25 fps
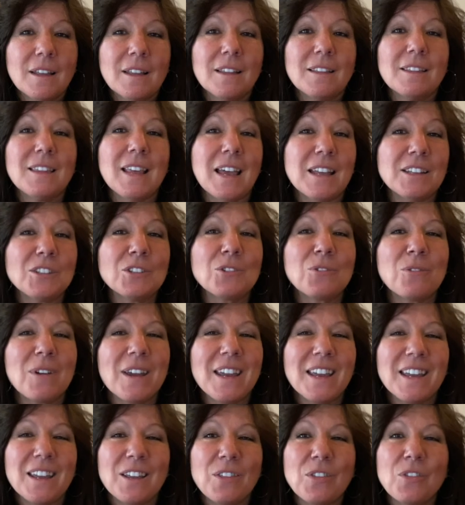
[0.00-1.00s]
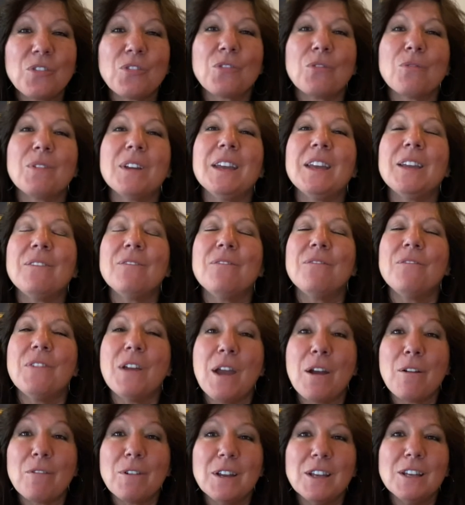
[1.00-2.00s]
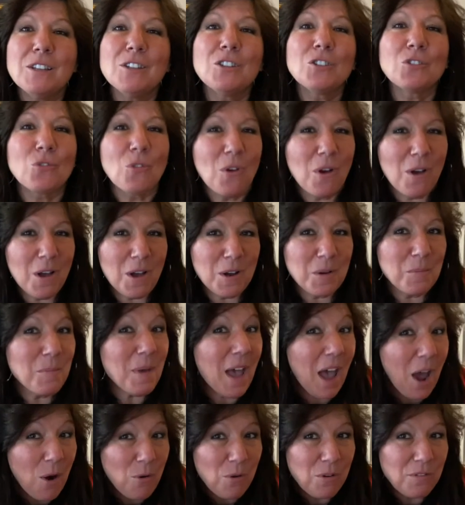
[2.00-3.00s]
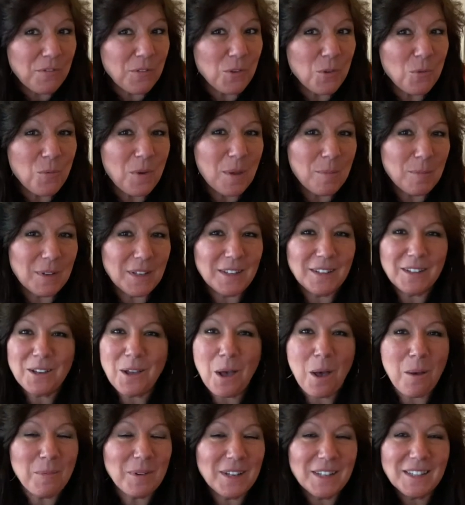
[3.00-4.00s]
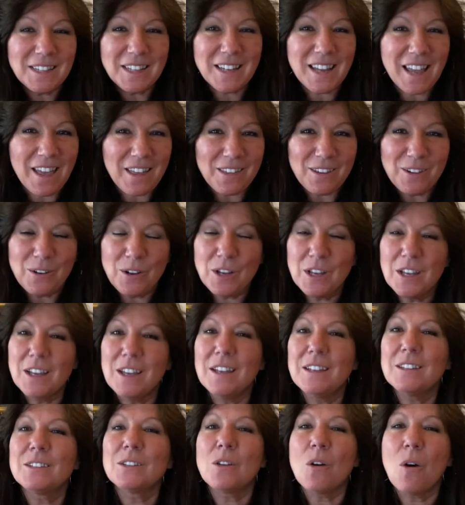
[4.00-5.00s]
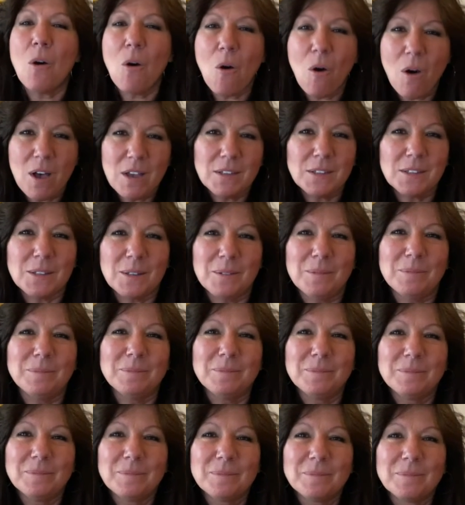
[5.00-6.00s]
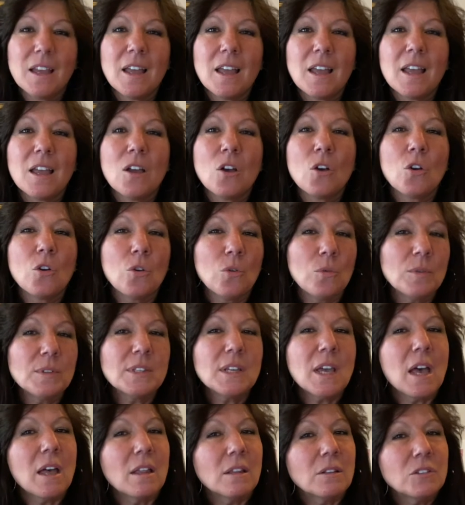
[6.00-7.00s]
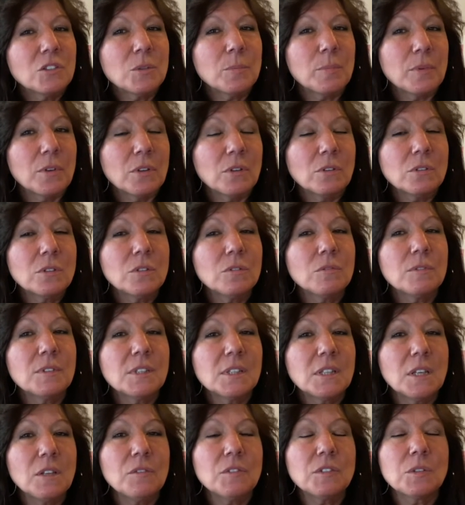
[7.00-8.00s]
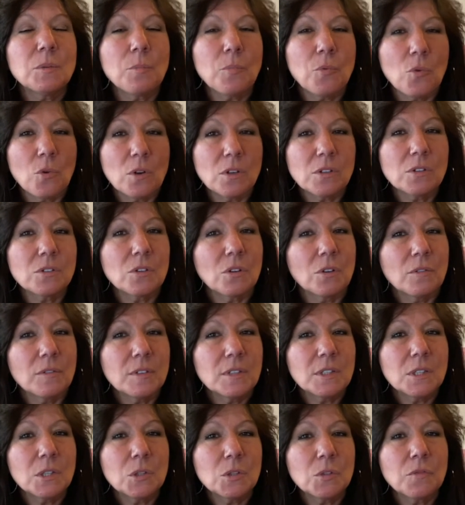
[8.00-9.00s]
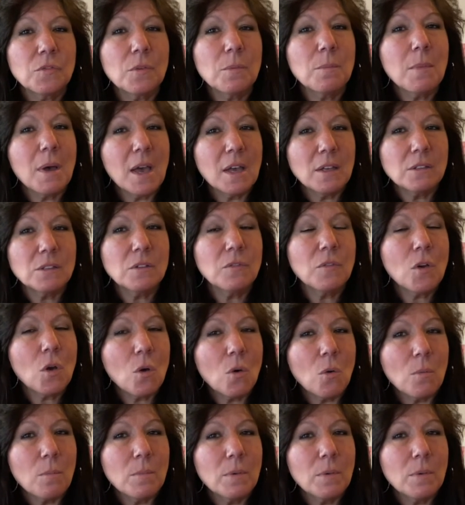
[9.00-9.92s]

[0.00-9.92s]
That's great. Three very strong, powerful women coming together. It's awesome. Who's eligible to receive support services from Miles of Hope?